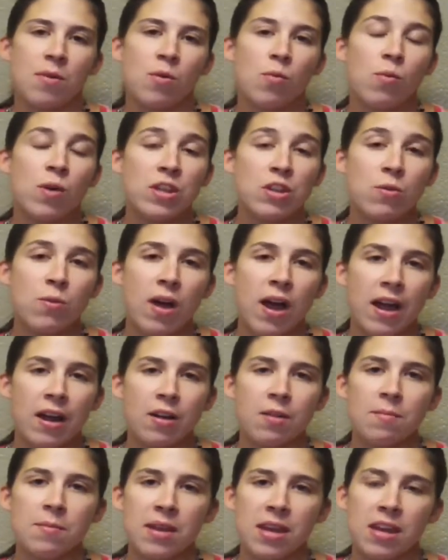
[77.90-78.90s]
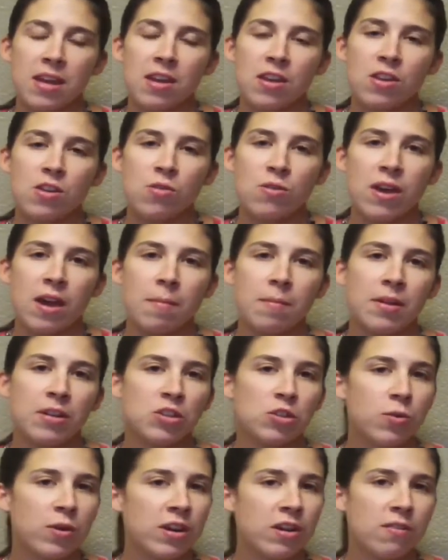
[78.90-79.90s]
When you hire me, you get me
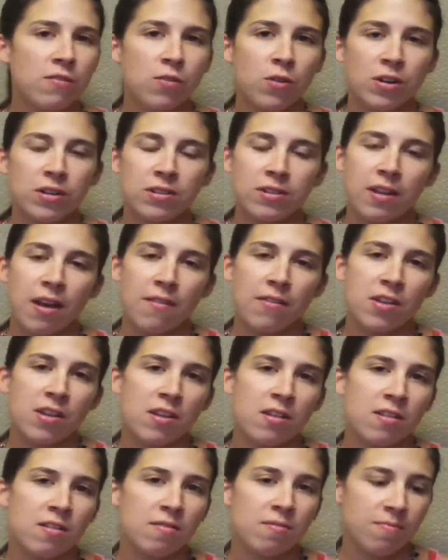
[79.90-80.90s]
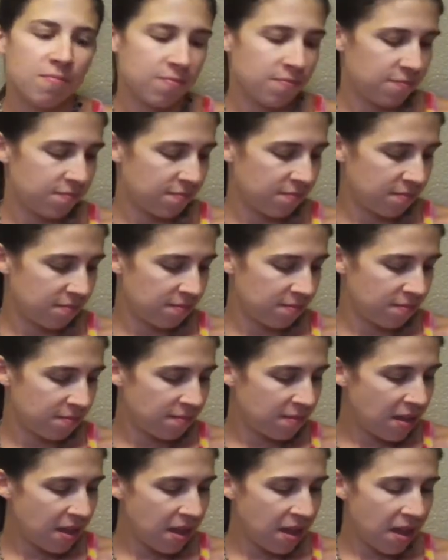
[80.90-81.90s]
24/7
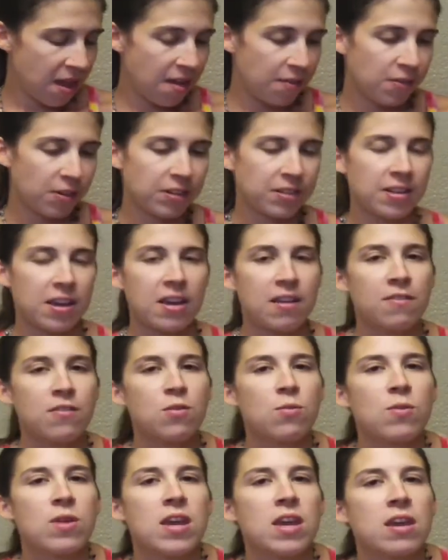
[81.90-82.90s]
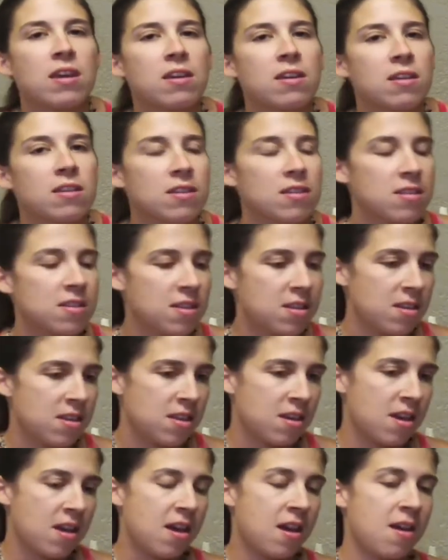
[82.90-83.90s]
every day of the week
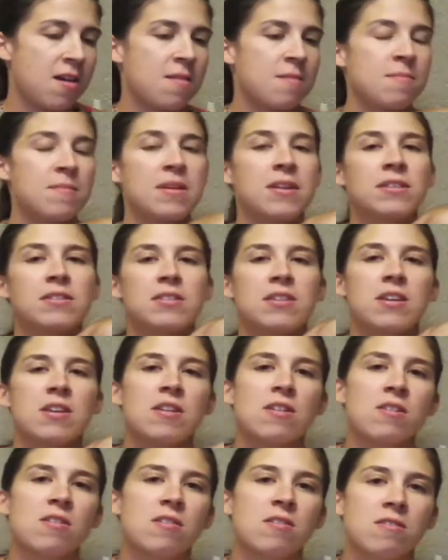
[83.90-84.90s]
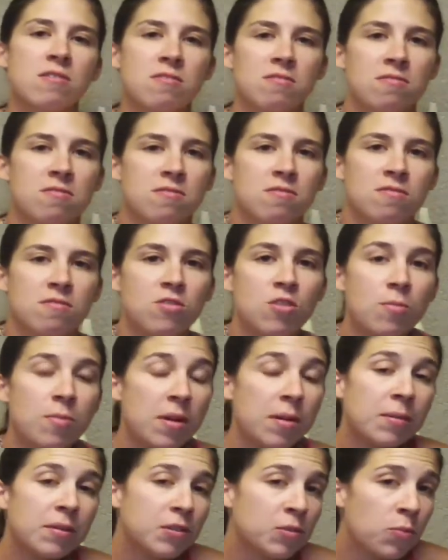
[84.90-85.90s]
until your
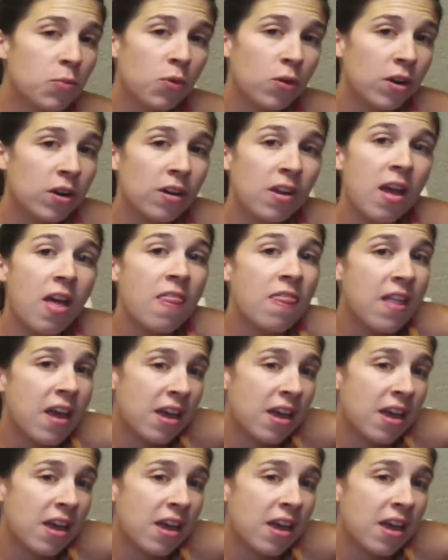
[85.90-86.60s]
baby's born, and